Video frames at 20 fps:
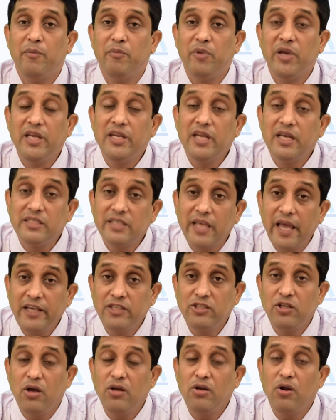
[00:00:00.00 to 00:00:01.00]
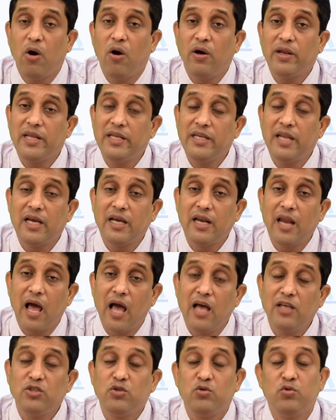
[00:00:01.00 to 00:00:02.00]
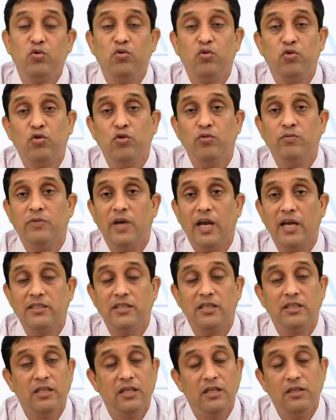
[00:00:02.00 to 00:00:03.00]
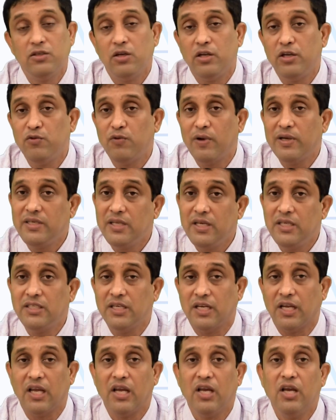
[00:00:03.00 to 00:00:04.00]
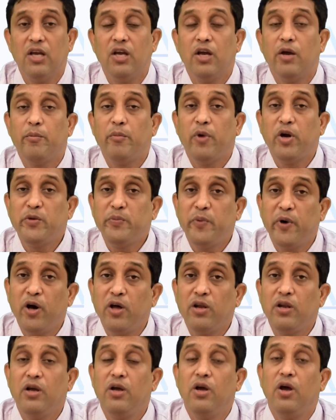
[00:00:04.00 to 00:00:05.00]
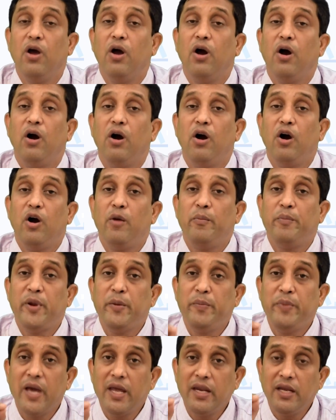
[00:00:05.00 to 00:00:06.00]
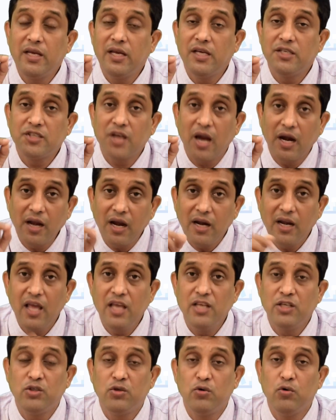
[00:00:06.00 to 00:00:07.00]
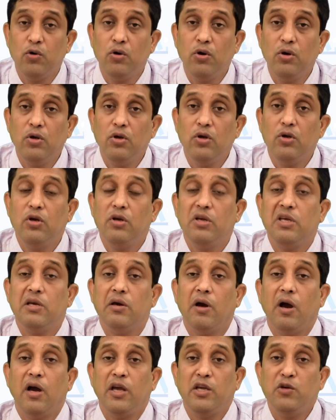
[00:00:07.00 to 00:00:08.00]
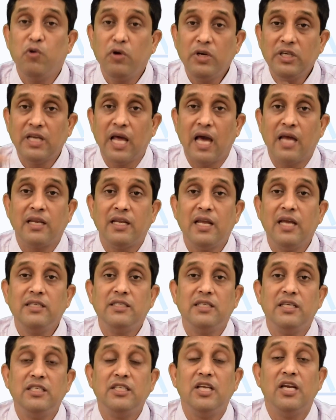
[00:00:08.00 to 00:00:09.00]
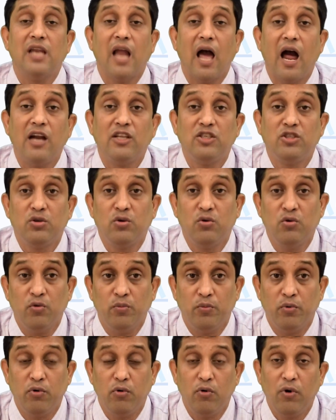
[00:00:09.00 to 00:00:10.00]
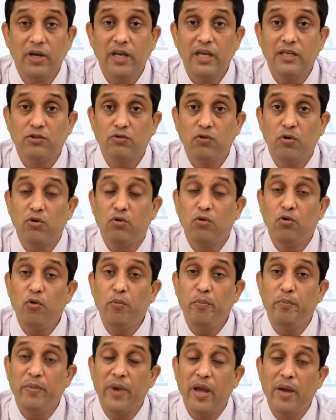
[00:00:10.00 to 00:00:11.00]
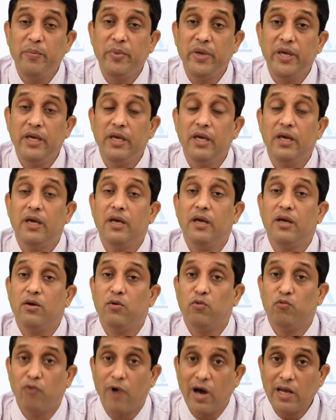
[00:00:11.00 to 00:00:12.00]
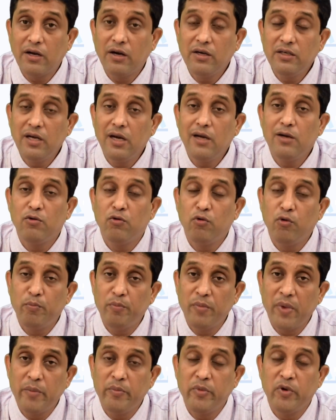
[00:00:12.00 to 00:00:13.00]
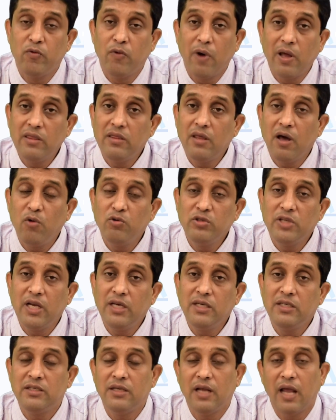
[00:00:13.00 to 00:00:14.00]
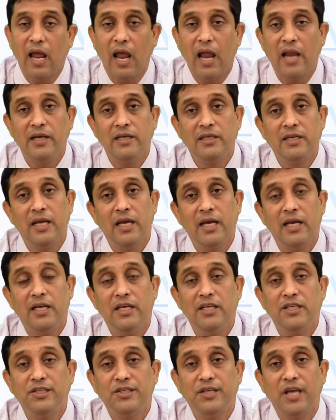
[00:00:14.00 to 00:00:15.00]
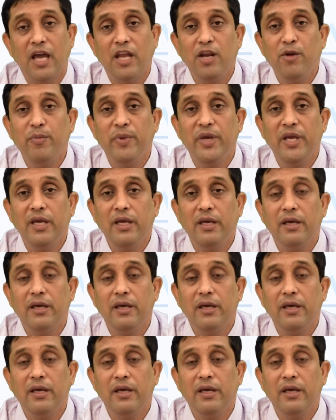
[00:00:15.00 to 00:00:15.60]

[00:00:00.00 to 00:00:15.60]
in a section or in a class to whom as a teacher you are teaching, but for preparing a standardized tool, your target is a large group. Okay, so group may be 100, group may be 1000, and it can be